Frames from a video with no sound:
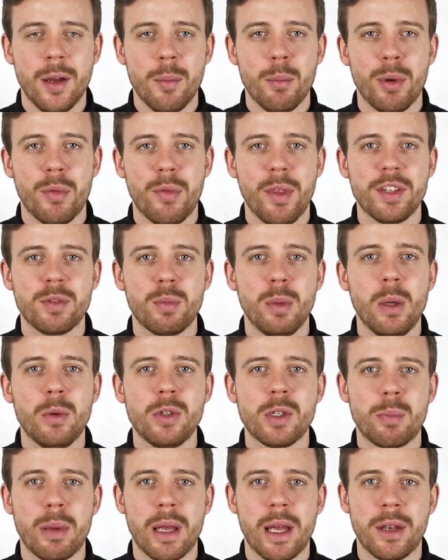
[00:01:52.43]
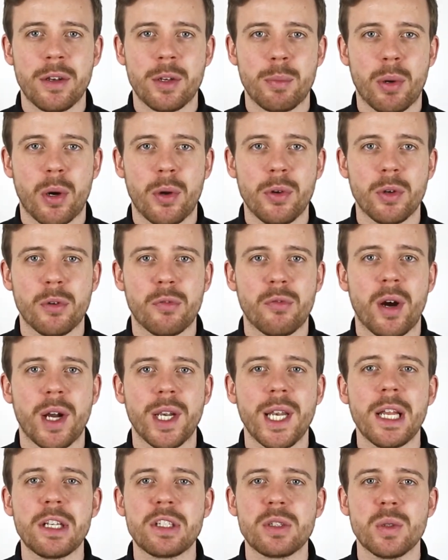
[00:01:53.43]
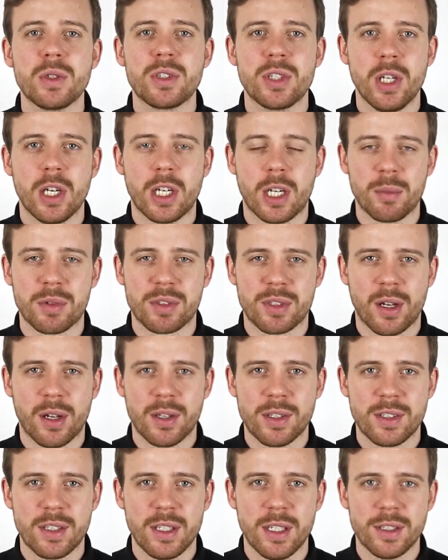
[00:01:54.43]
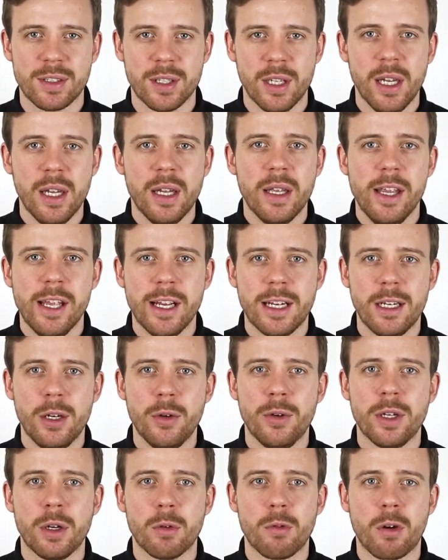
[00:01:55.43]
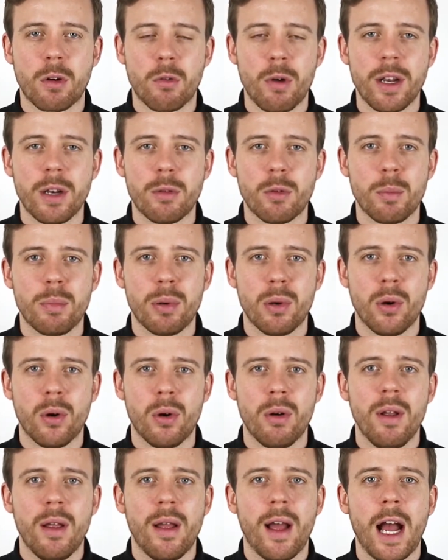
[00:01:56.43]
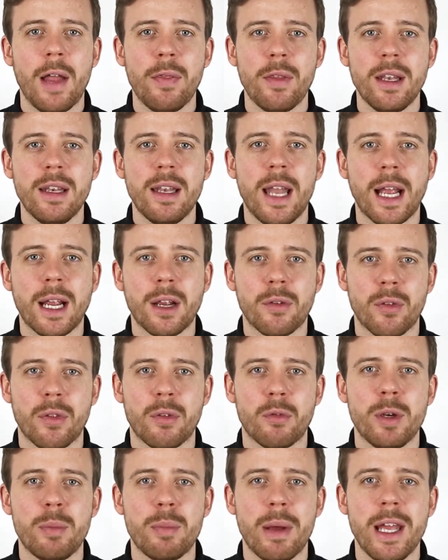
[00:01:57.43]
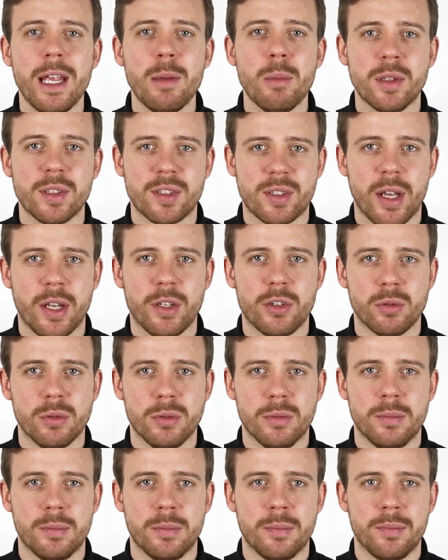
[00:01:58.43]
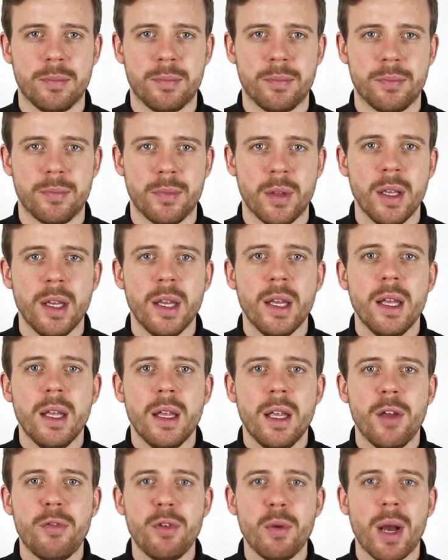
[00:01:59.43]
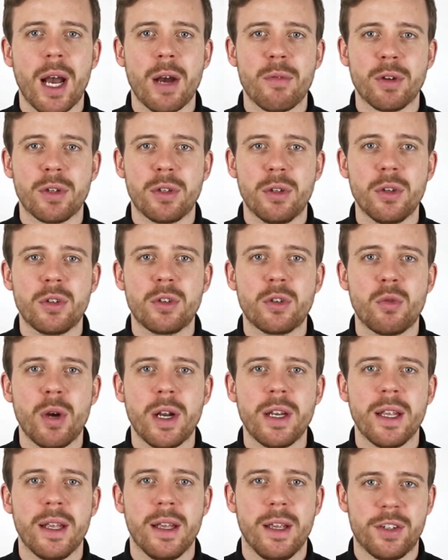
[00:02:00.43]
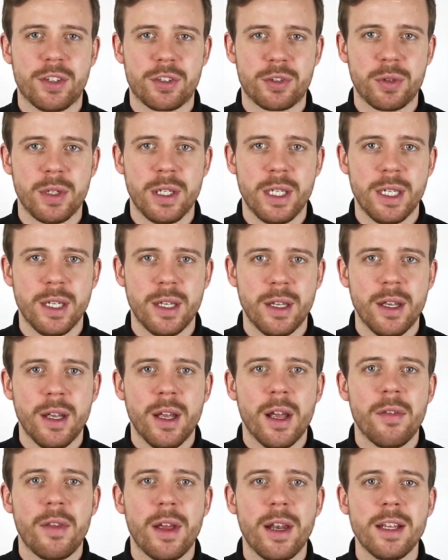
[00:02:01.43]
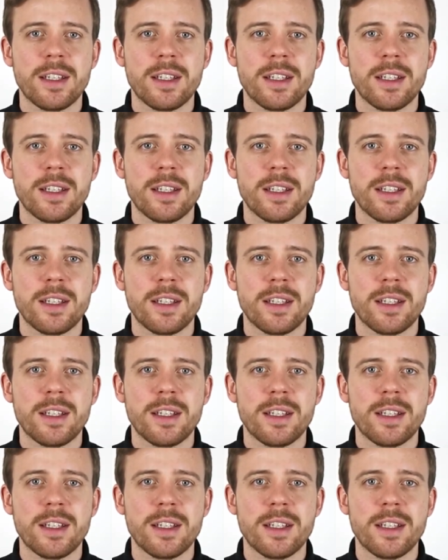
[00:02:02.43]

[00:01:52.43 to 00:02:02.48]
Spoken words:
but this will depend upon your financial circumstances, including your credit report and the length of the repayment schedule. If you have a good credit history, then